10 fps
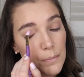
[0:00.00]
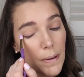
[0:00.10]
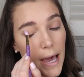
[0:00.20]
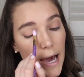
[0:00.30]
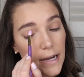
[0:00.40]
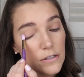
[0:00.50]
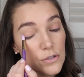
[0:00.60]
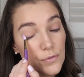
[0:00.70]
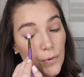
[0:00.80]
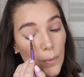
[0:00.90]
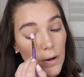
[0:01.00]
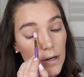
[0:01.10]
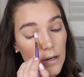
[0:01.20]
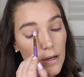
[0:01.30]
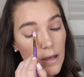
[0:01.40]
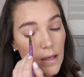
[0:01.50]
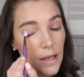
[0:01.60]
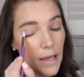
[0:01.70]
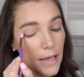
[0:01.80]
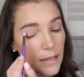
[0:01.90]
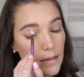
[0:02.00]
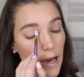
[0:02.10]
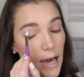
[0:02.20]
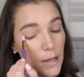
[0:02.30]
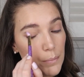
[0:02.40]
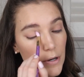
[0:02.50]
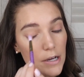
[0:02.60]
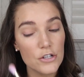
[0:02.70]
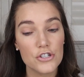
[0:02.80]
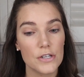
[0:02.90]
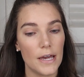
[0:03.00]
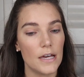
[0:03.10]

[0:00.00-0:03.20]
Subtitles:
packed for an eye brush.